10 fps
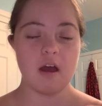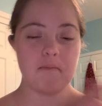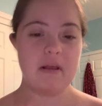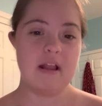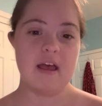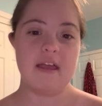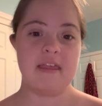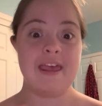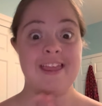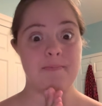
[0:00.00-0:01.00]
because
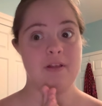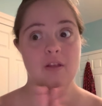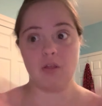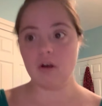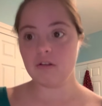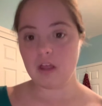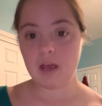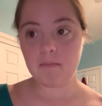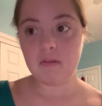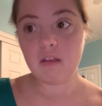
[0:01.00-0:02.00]
it's been a long
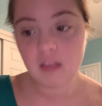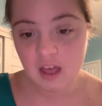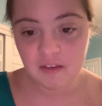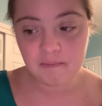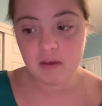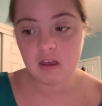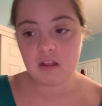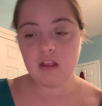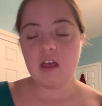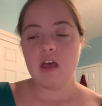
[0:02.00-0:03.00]
time since I've been